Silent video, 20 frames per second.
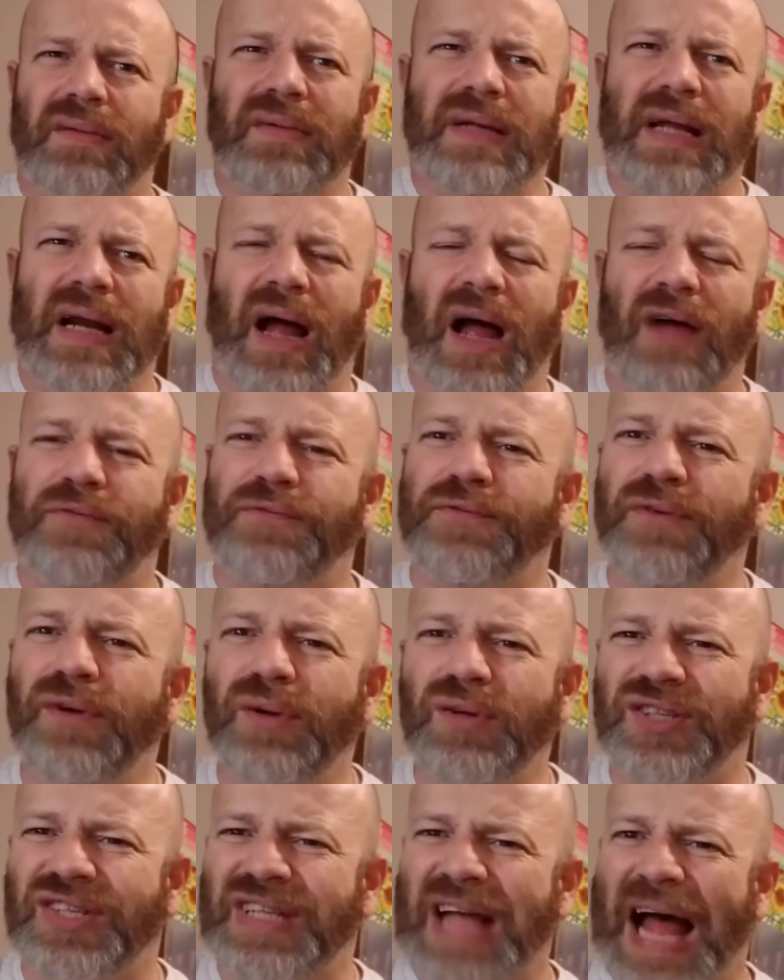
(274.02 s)
you know, a
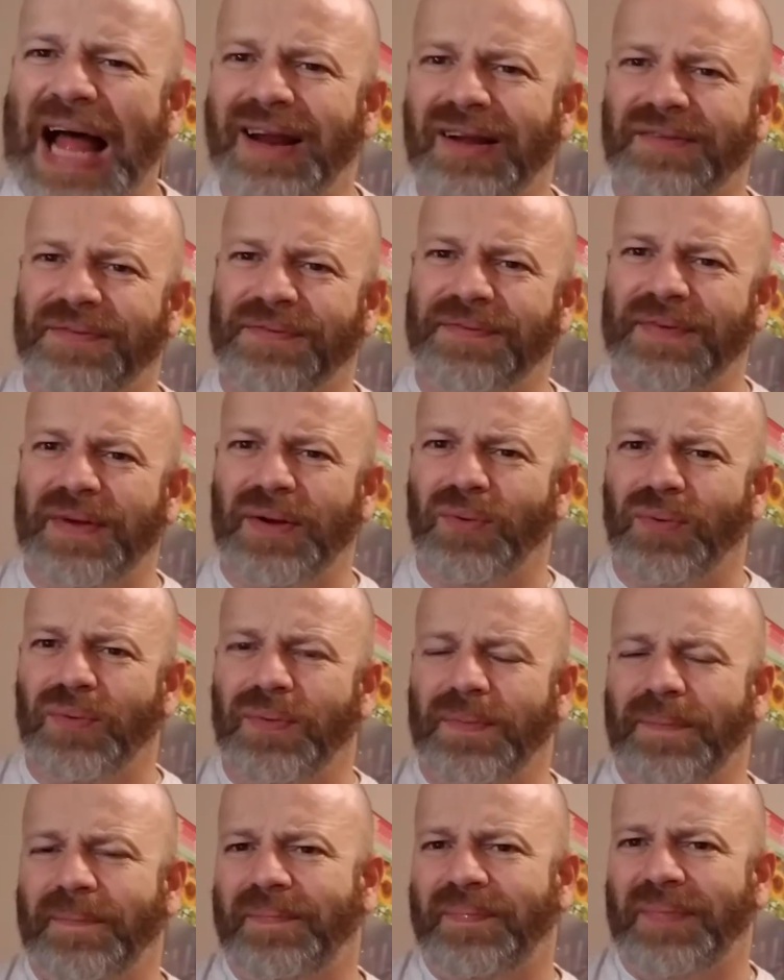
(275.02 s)
fruit salad
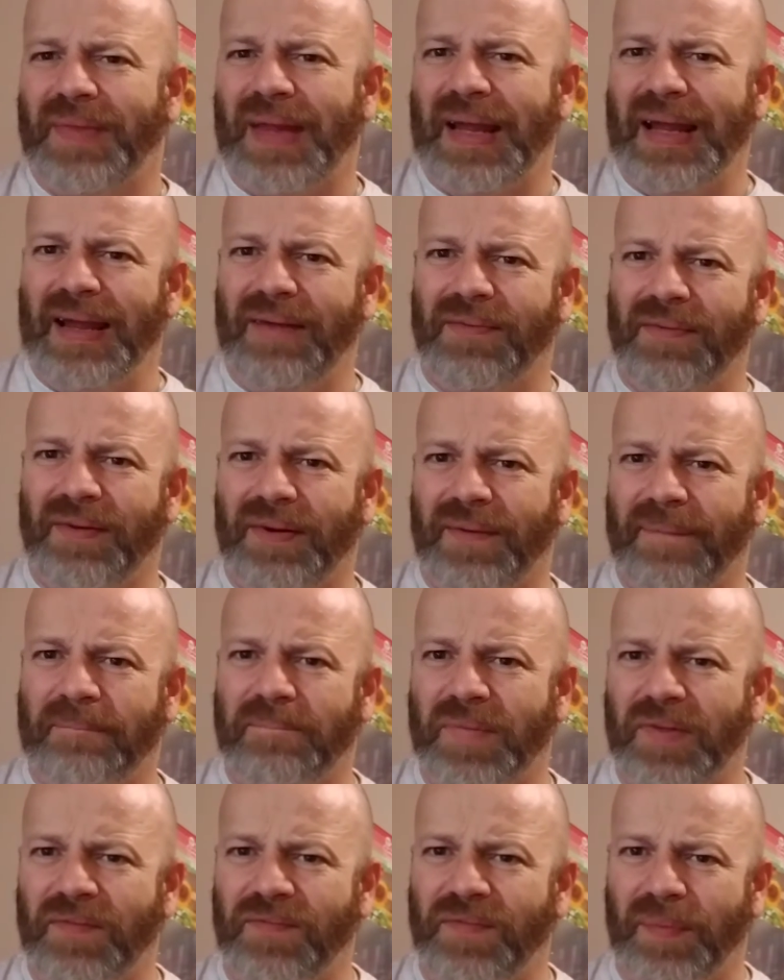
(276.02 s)
feel even
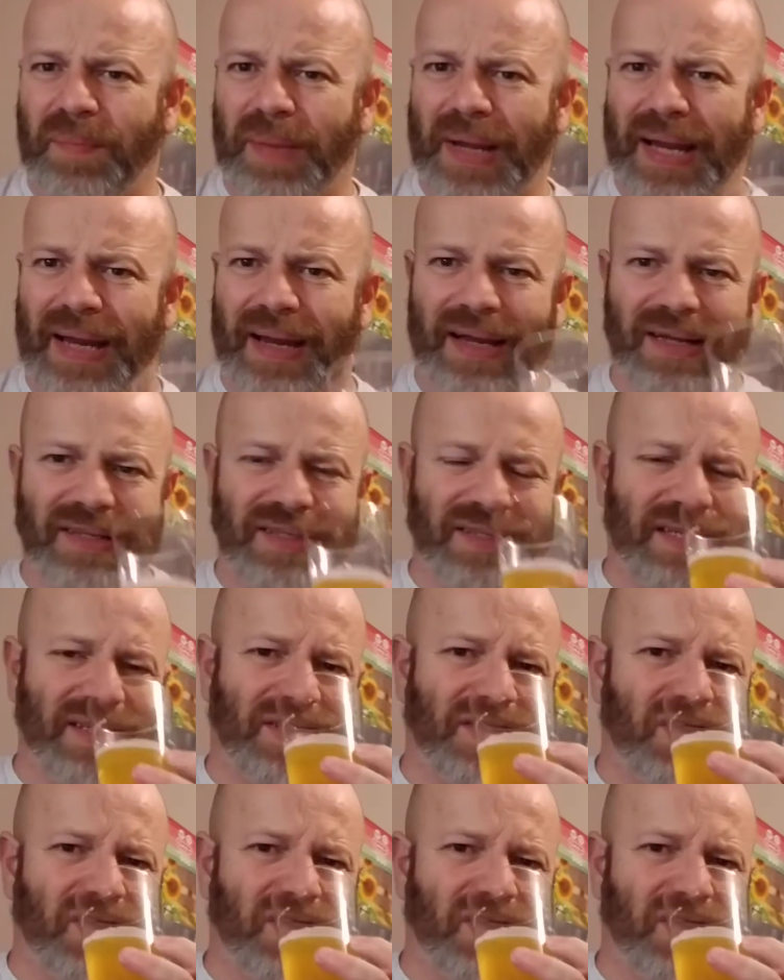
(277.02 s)
for me. It's